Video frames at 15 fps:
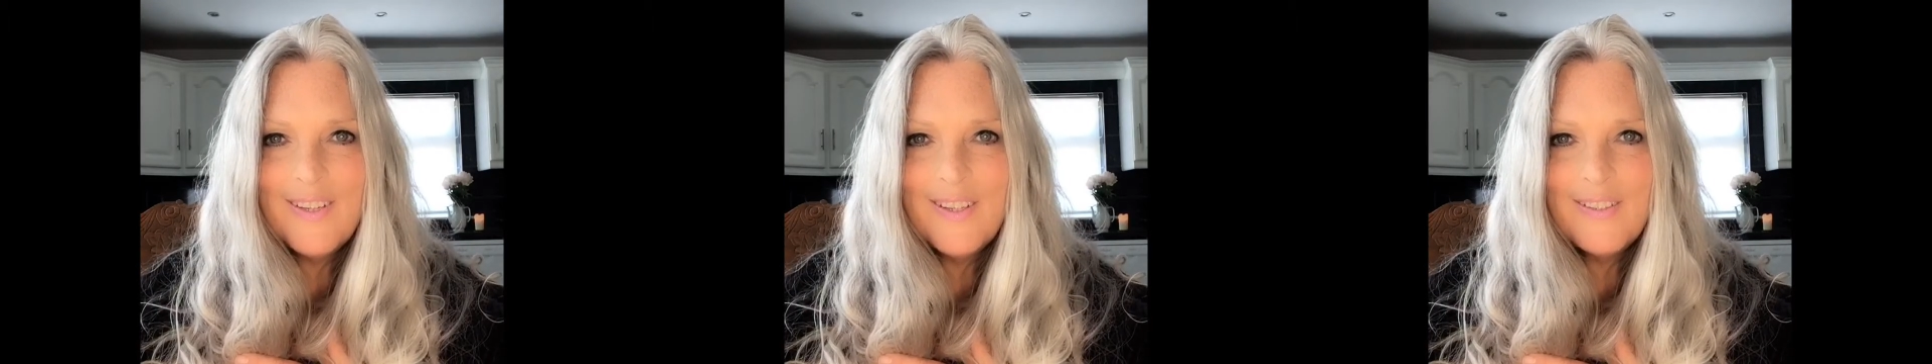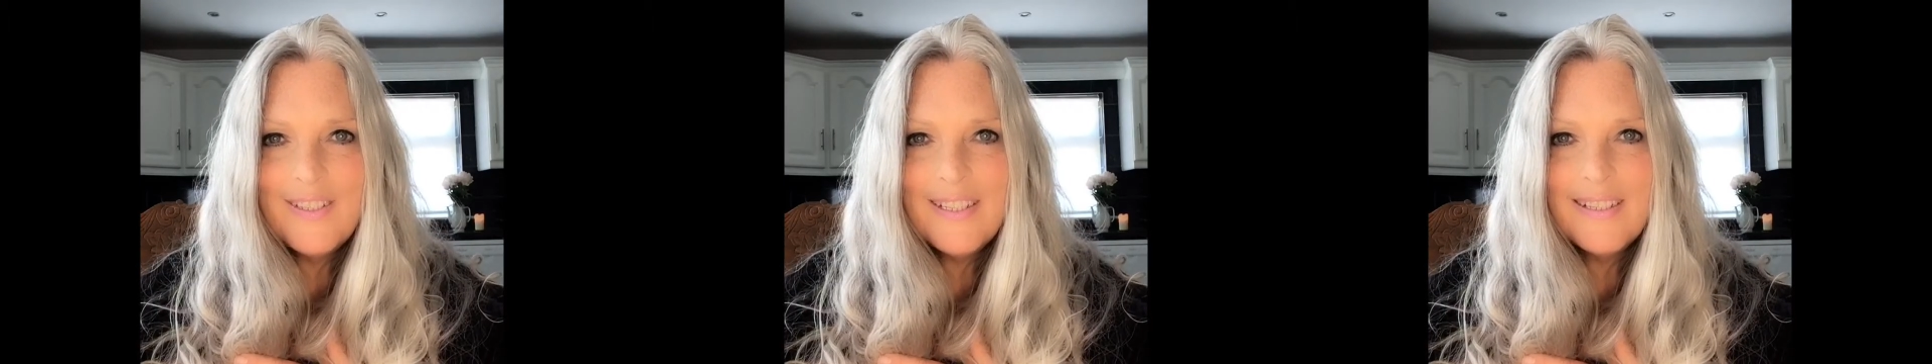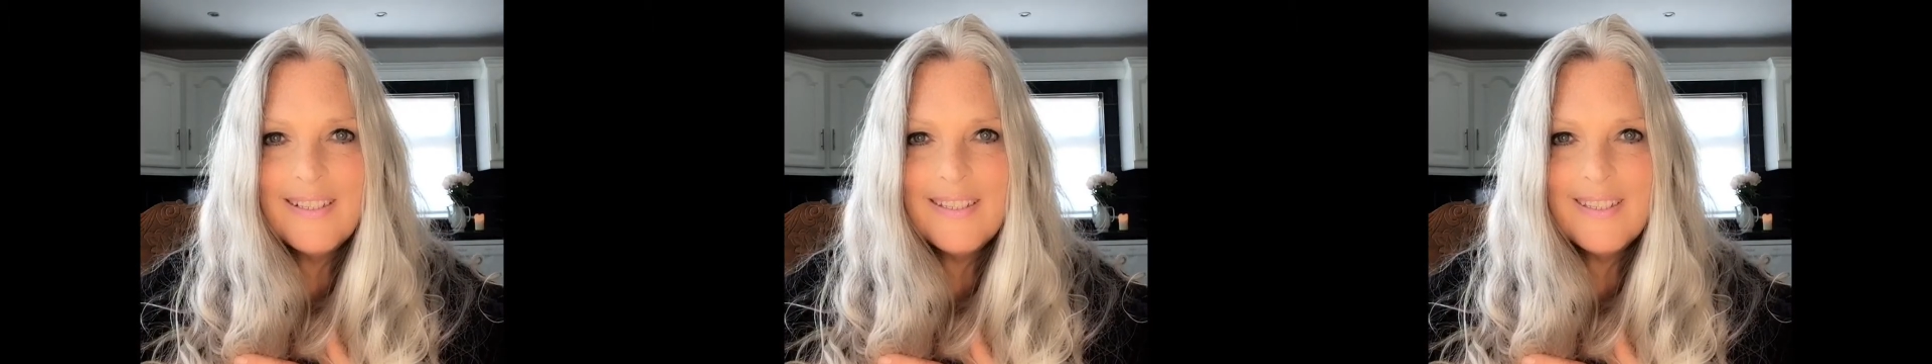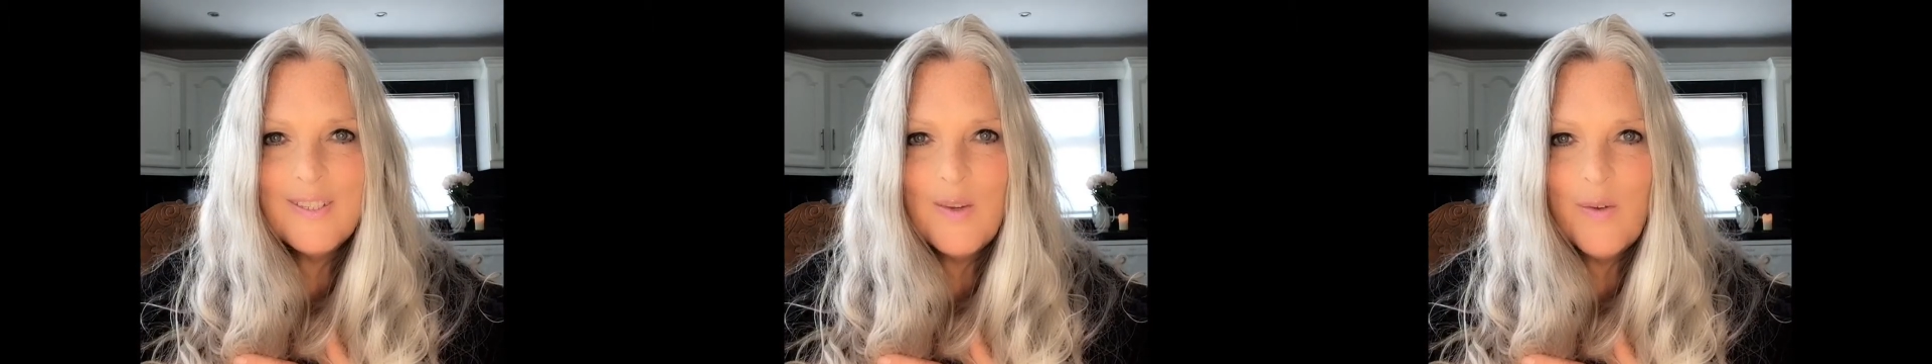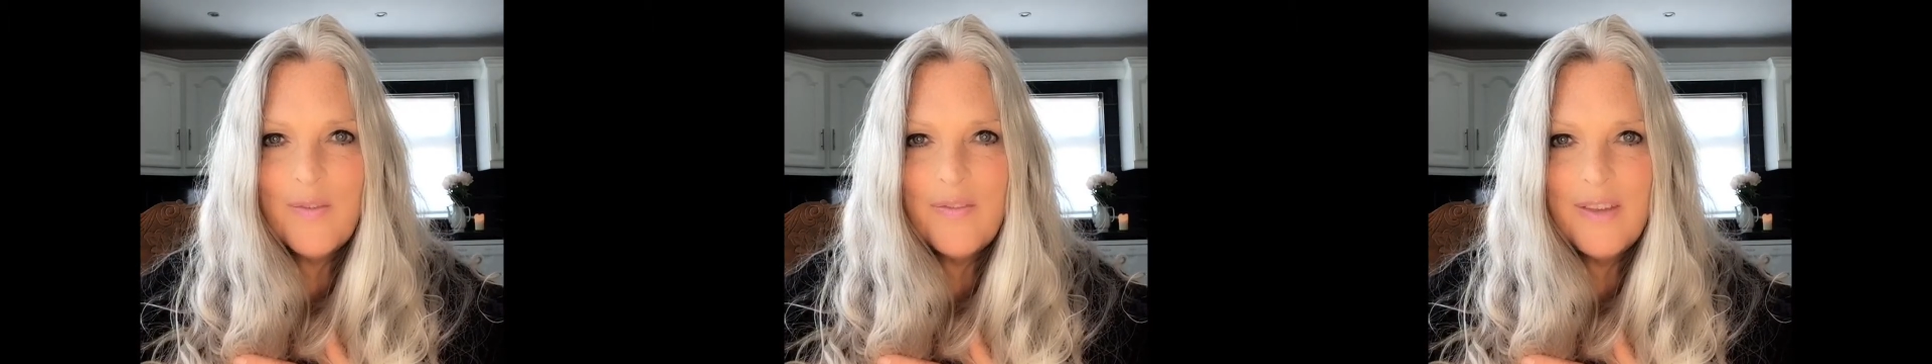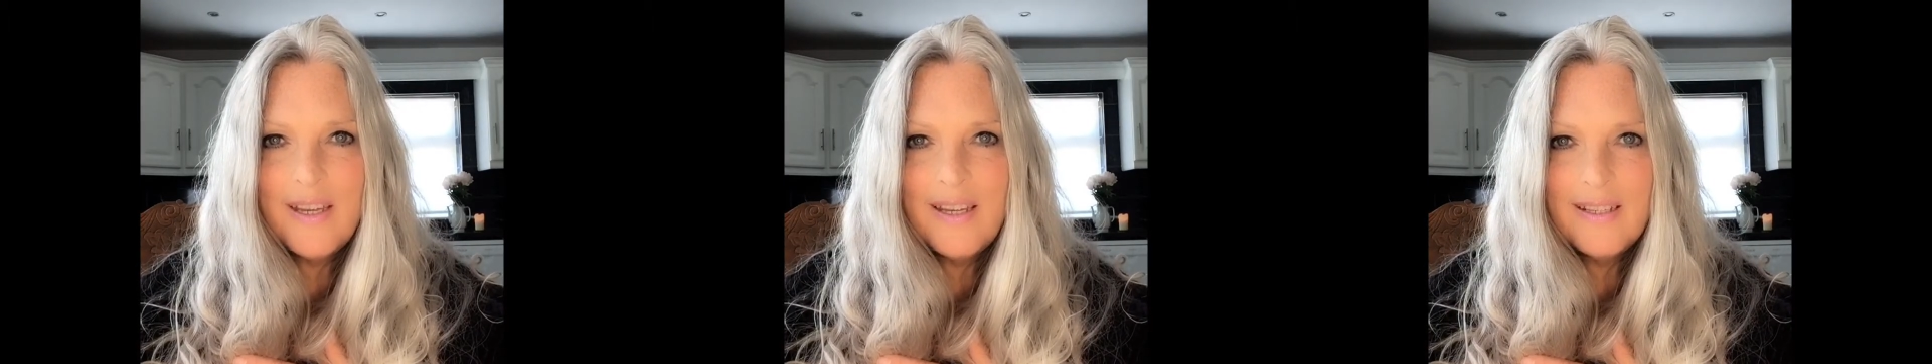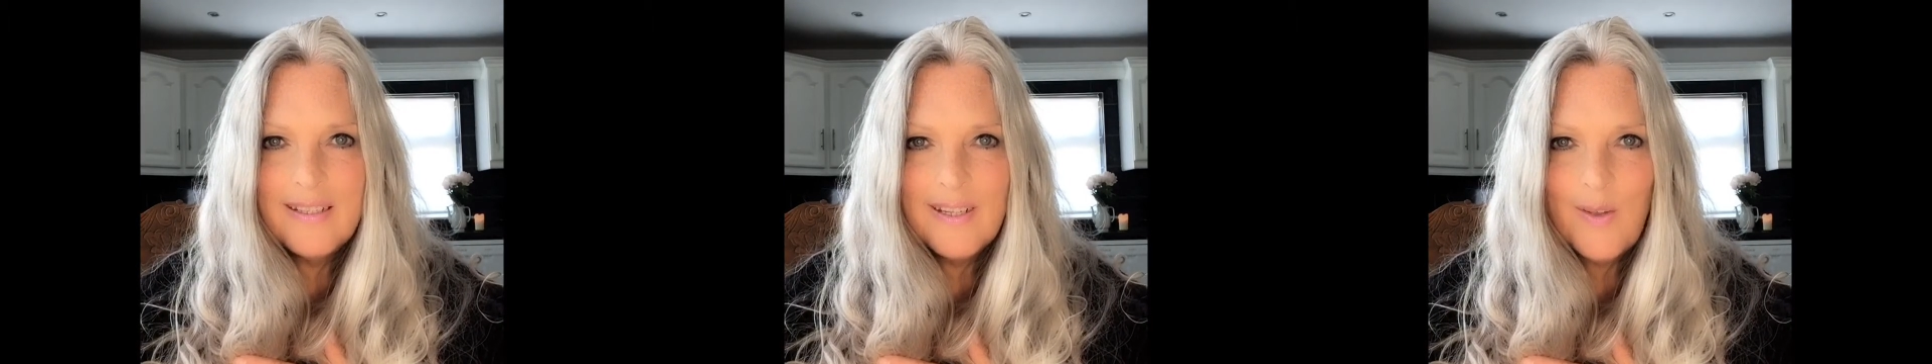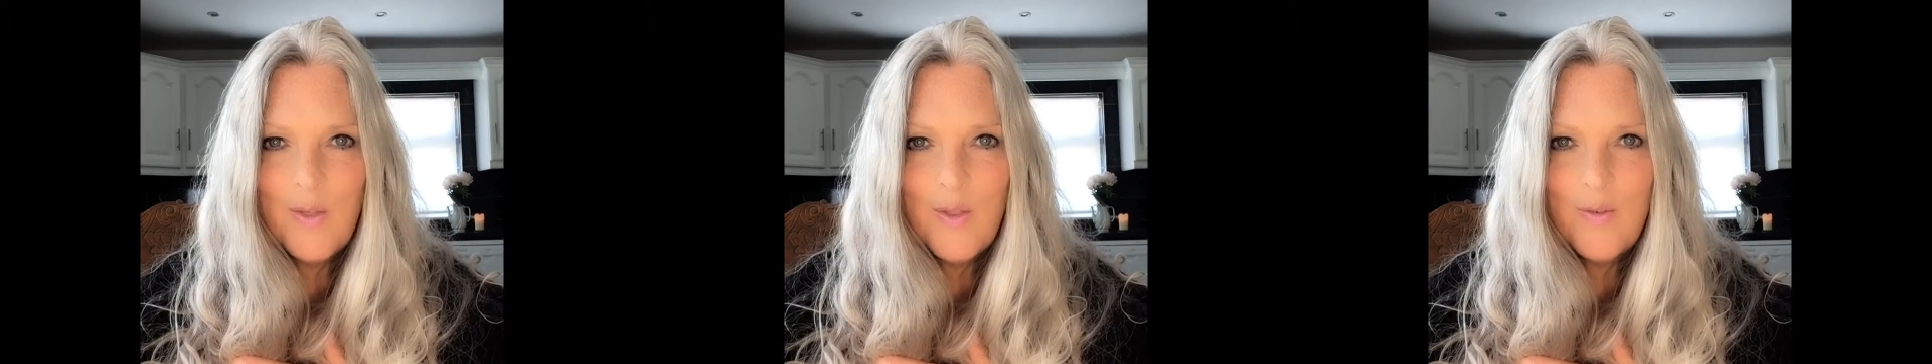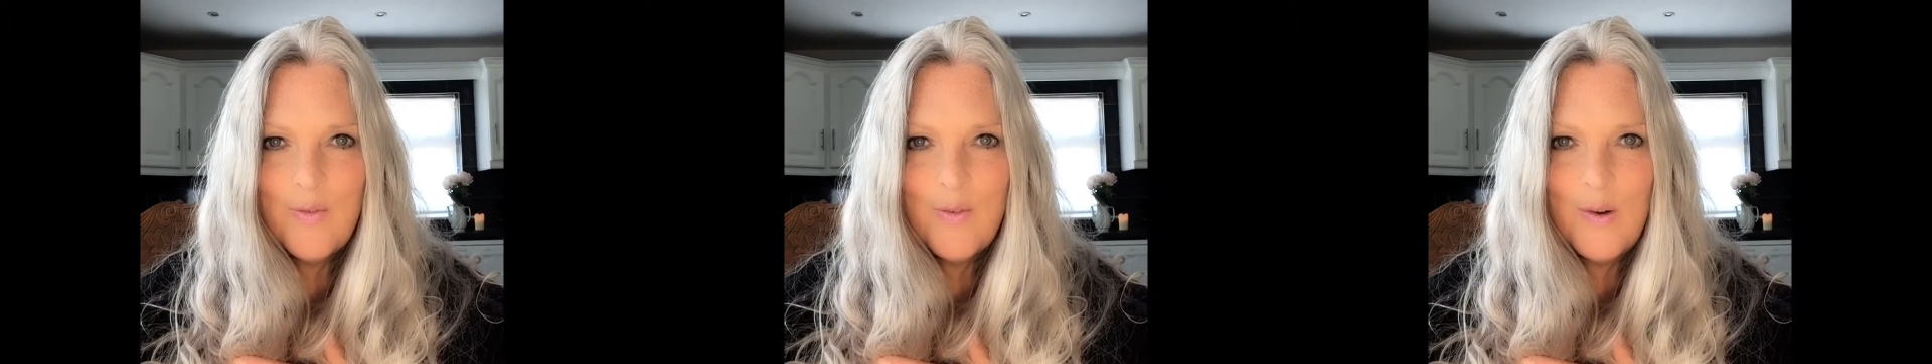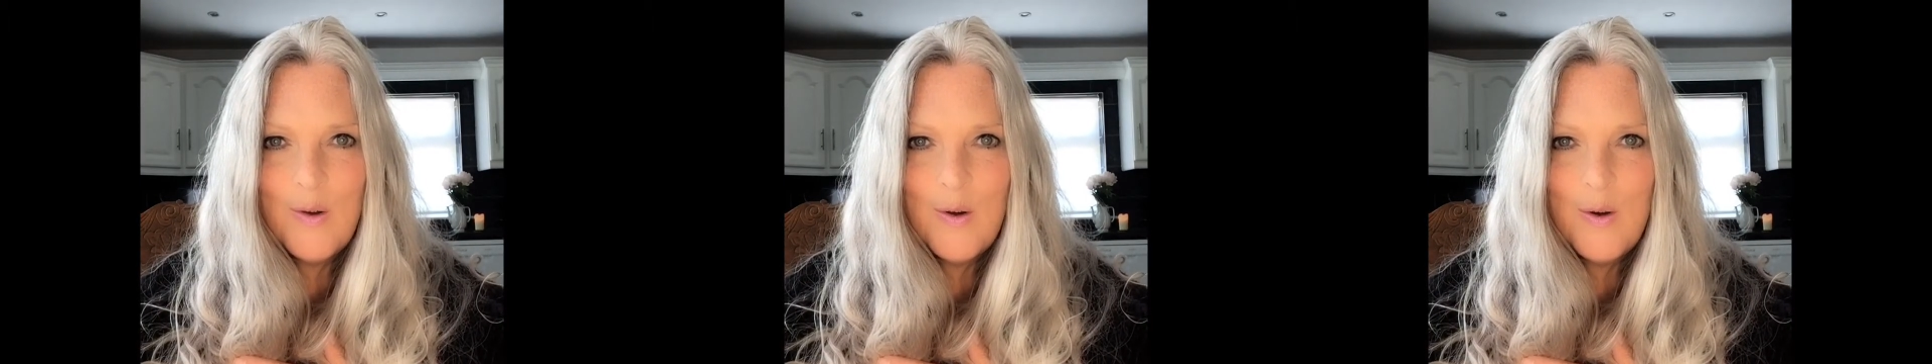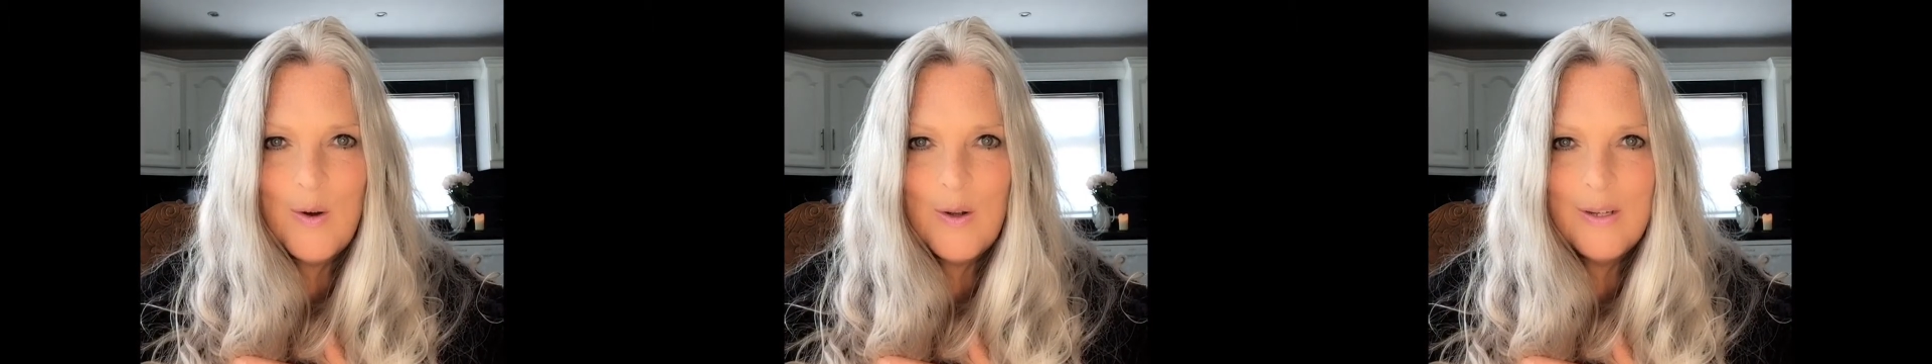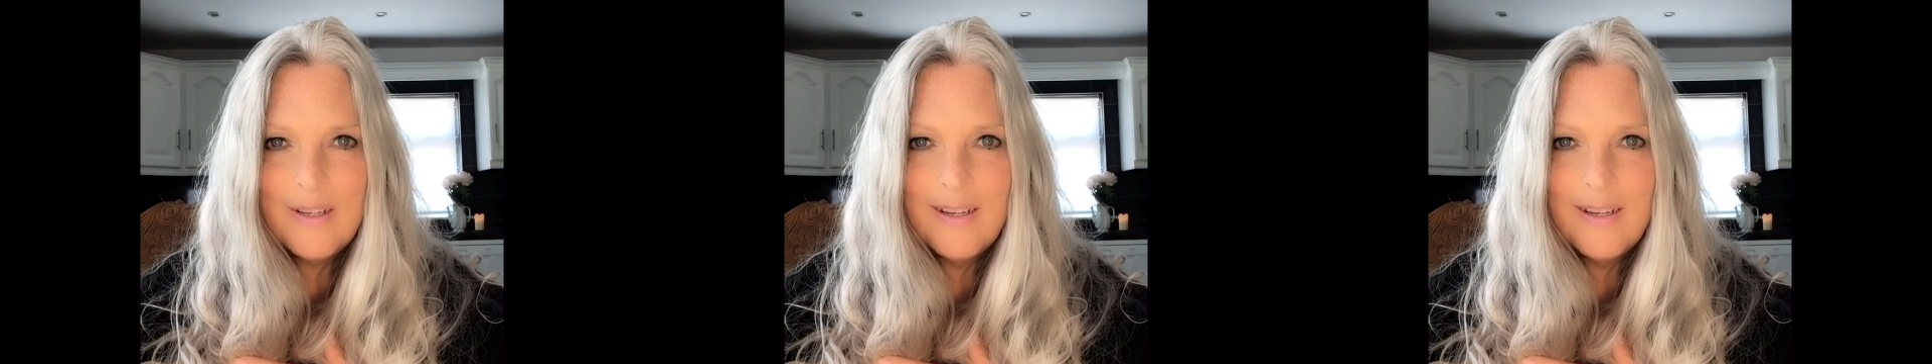Notice your feet on the floor.